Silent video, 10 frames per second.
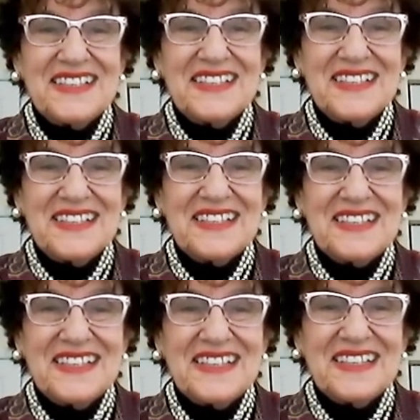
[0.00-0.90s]

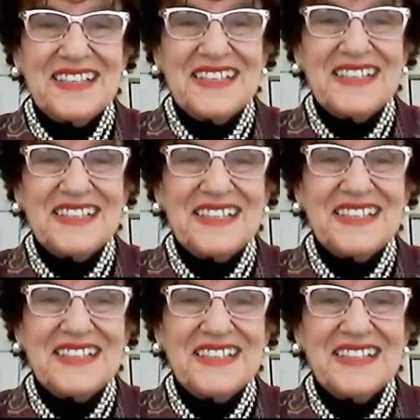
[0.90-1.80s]

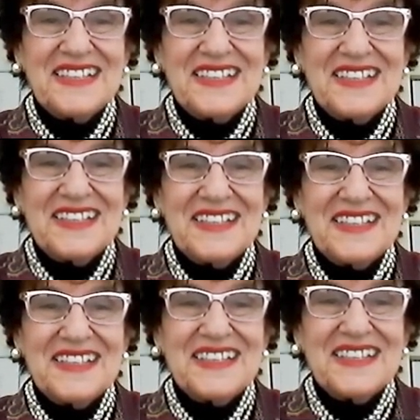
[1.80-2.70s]

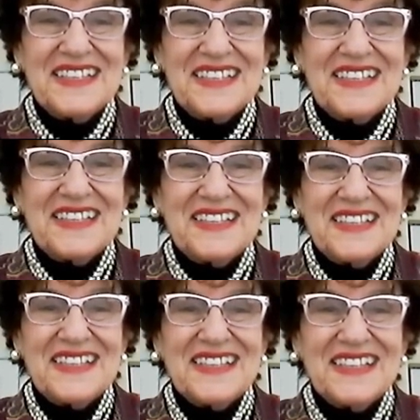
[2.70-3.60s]

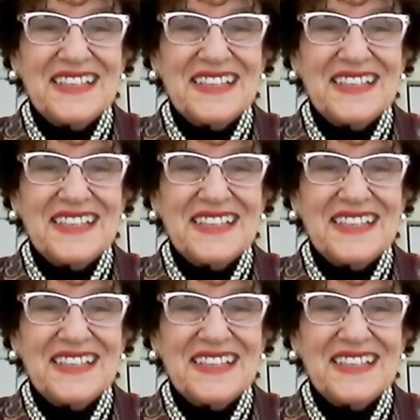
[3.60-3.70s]
(not speaking)